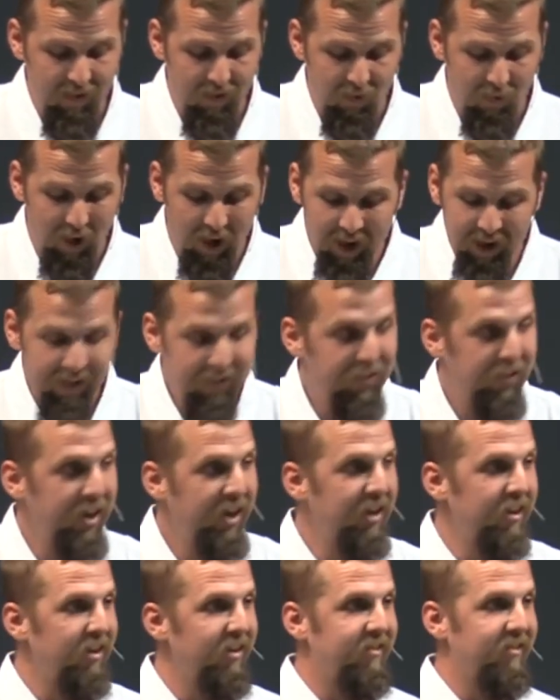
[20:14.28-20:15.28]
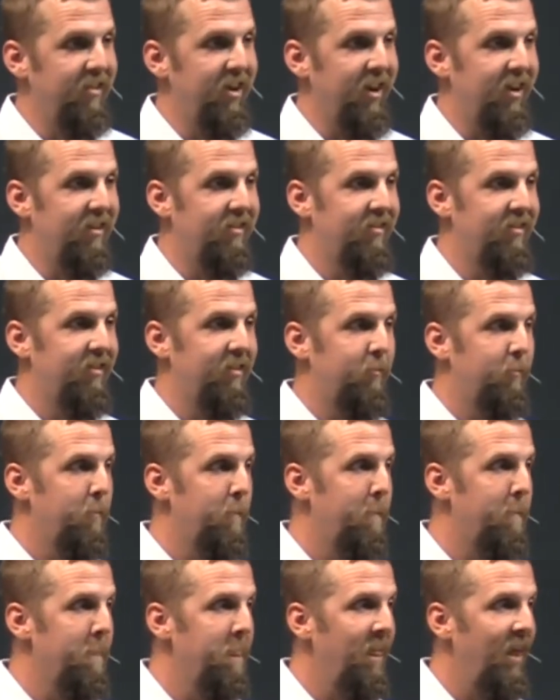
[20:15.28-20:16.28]
Why are you thinking these things?
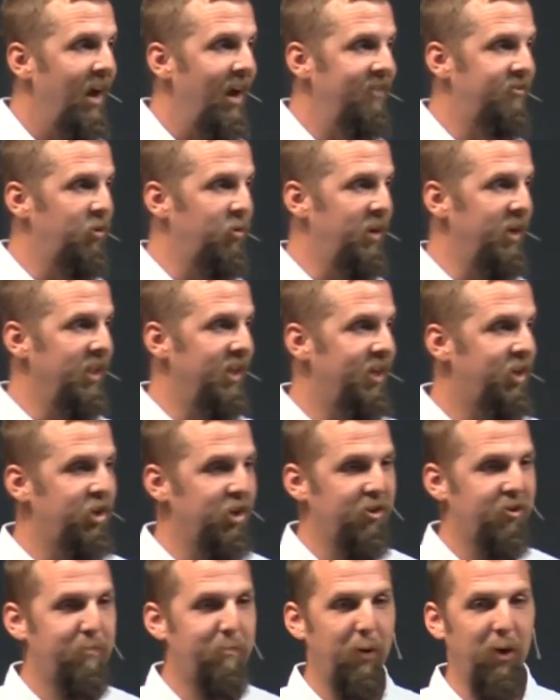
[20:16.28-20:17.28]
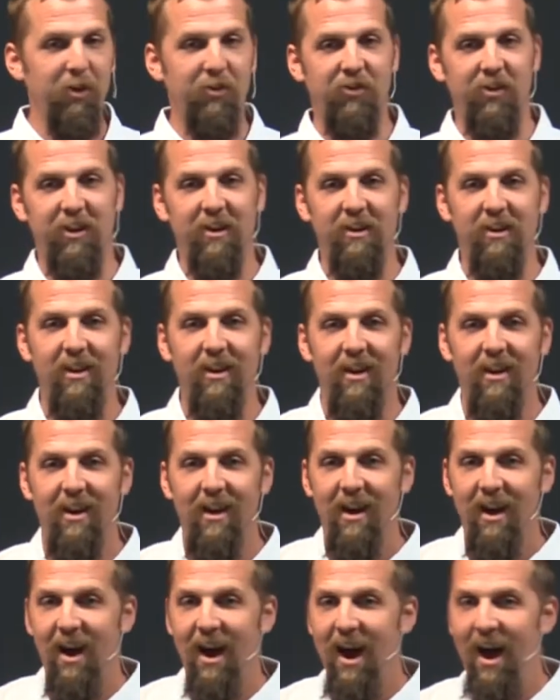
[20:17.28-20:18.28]
As a religious person,
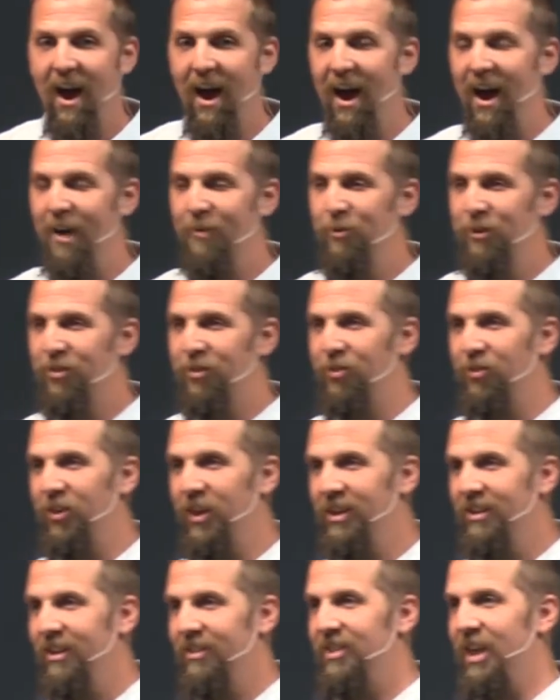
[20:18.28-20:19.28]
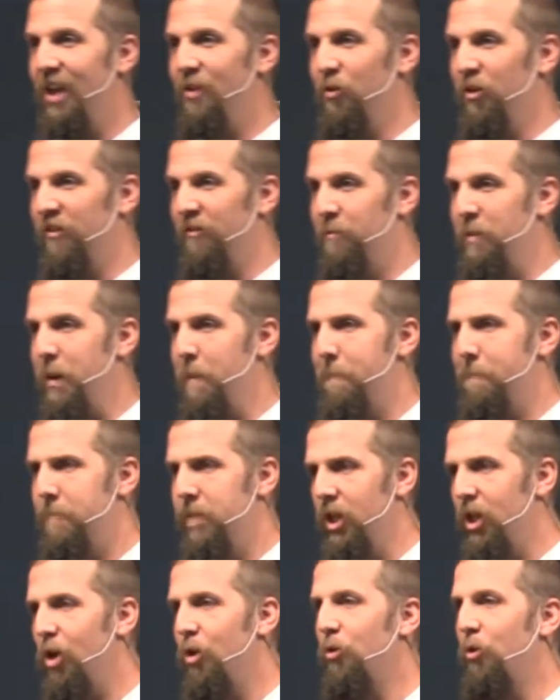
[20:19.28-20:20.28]
I would think that they would have been
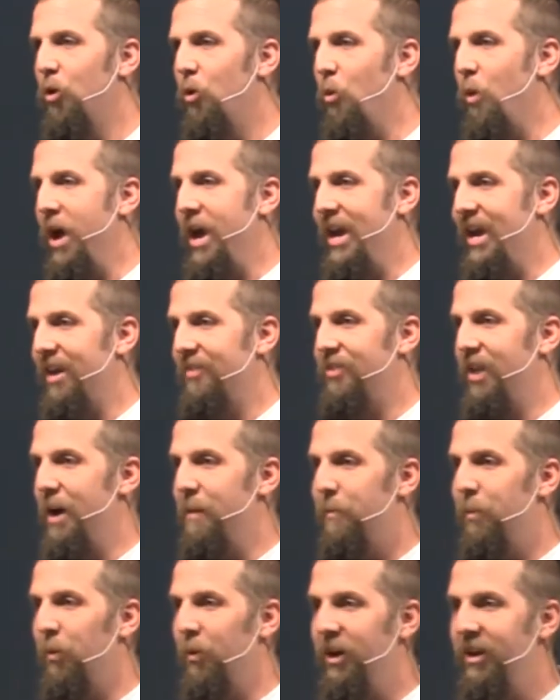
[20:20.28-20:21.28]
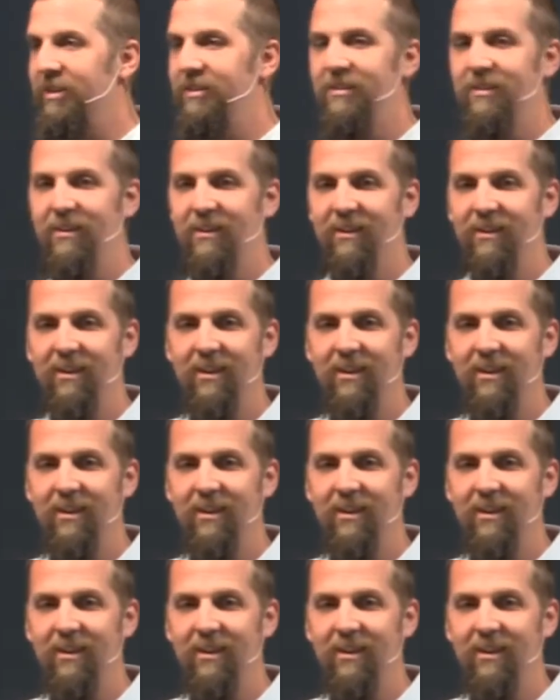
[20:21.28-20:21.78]
blown away at that point.